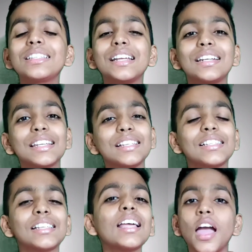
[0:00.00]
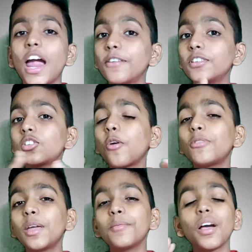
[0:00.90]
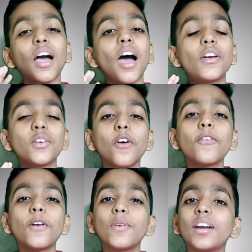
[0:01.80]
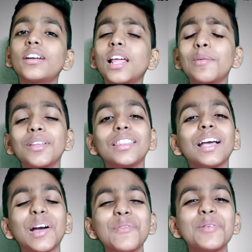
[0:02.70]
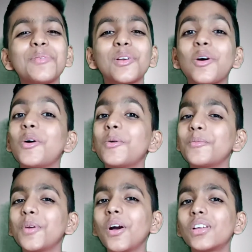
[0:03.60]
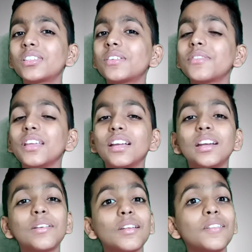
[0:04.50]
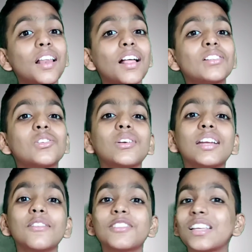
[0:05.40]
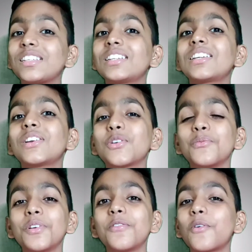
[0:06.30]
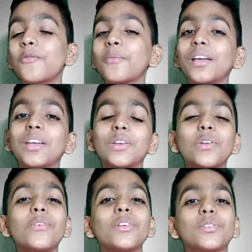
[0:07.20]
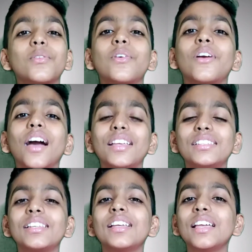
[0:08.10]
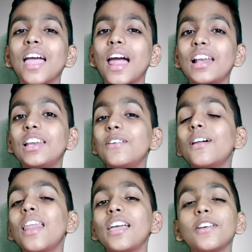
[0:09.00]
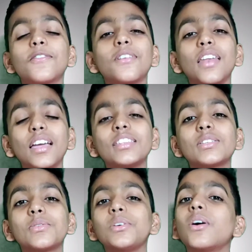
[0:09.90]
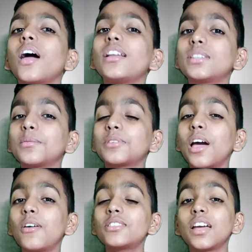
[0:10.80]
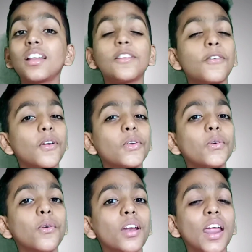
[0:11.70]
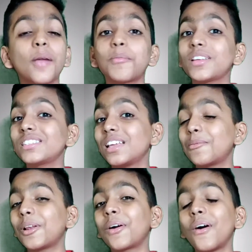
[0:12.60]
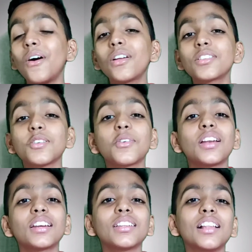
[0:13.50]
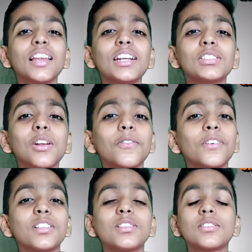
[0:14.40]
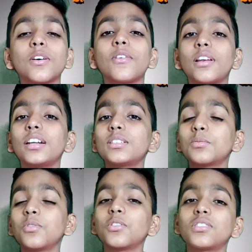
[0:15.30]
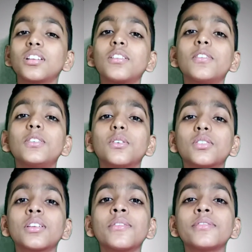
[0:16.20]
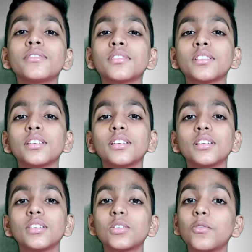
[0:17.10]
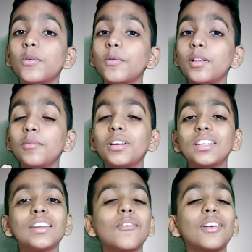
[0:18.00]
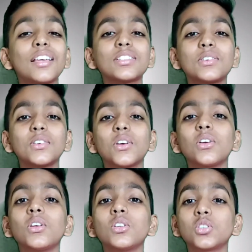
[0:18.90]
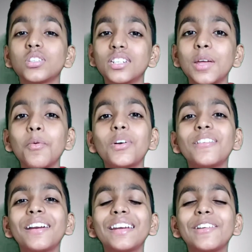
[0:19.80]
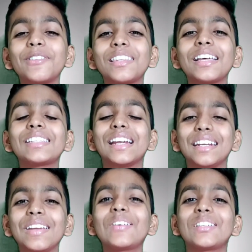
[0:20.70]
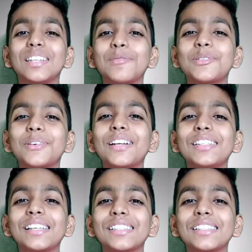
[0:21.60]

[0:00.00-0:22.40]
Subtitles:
this sentence. And which of them are your favorite? Tell me in the comment below, because it will also give suggestion to me for making new videos for you guys. And leave a like if you like this video, and subscribe our channel for new world, and press that bell on so you can get the latest notifications of our latest motivational videos. So we will meet in our next video. So stay motivated with us and take your steps towards